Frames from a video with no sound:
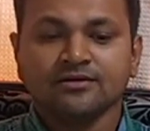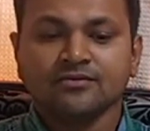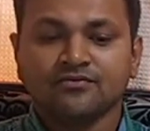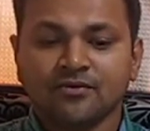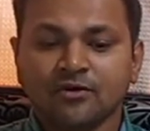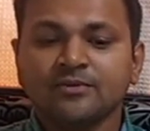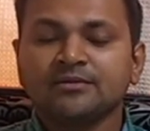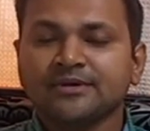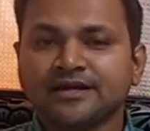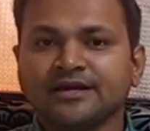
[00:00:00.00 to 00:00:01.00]
formal
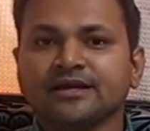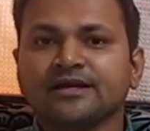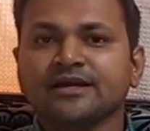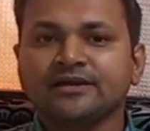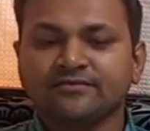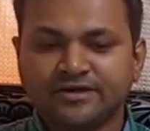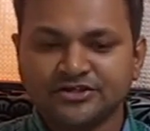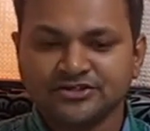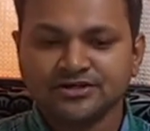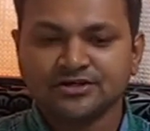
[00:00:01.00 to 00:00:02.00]
meeting in
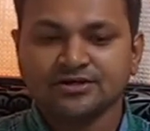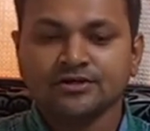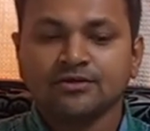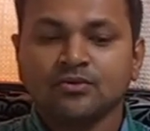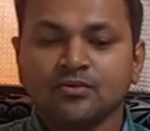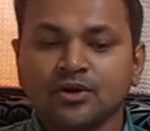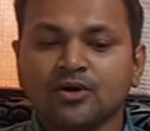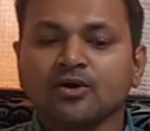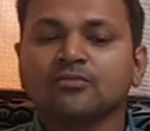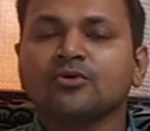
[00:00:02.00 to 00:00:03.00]
which one
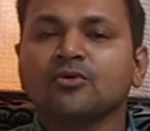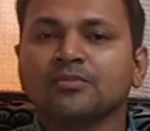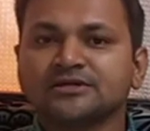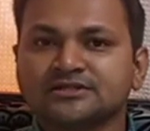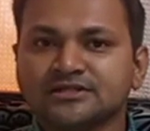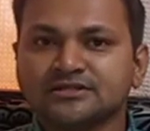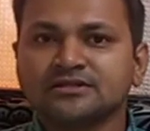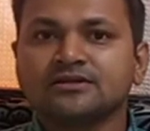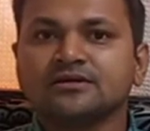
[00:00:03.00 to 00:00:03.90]
or more person